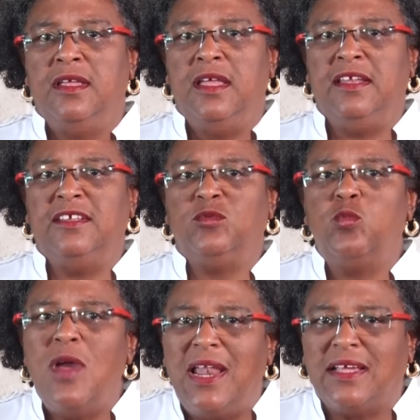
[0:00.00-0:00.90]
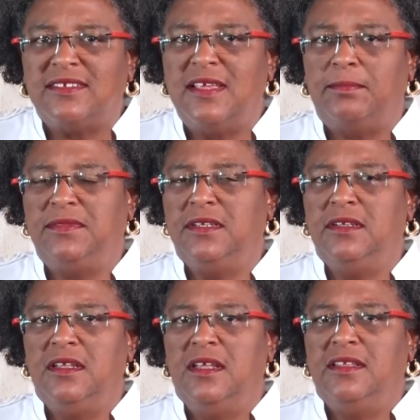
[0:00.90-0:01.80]
It is well accepted
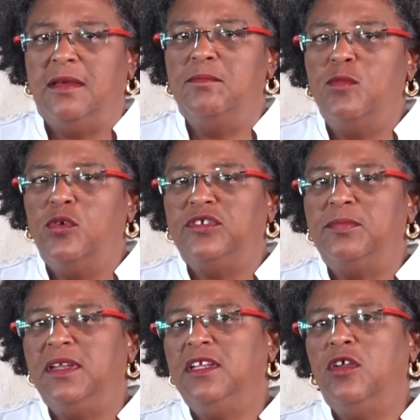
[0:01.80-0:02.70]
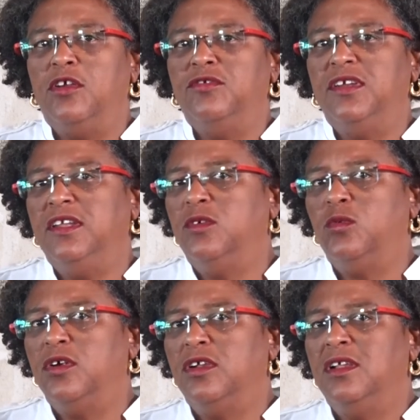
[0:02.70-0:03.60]
that most money laundering in the
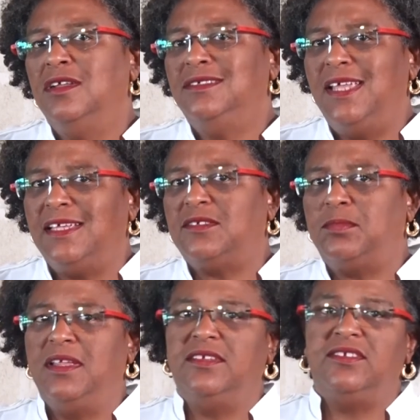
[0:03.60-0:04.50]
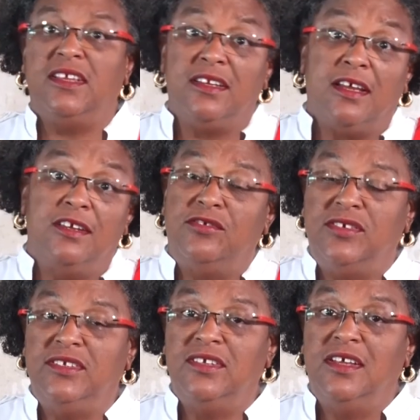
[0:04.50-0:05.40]
world takes place in
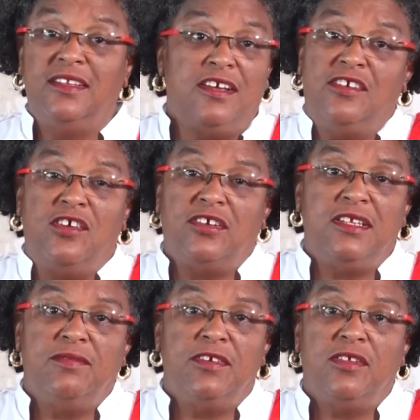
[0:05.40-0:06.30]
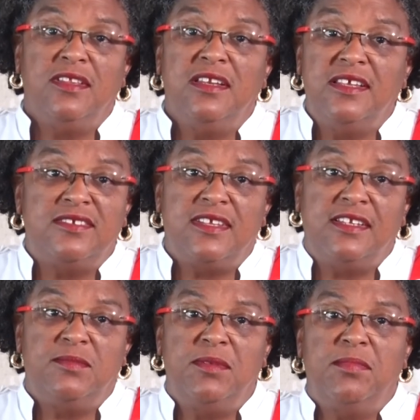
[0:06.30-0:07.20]
countries that are not even on the list that
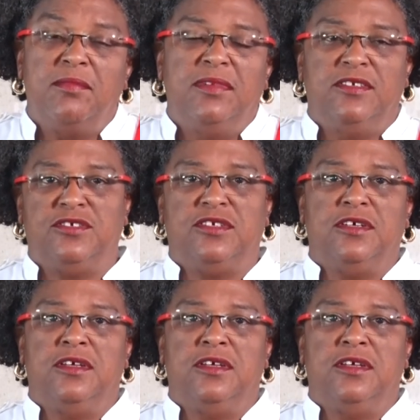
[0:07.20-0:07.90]
has been published.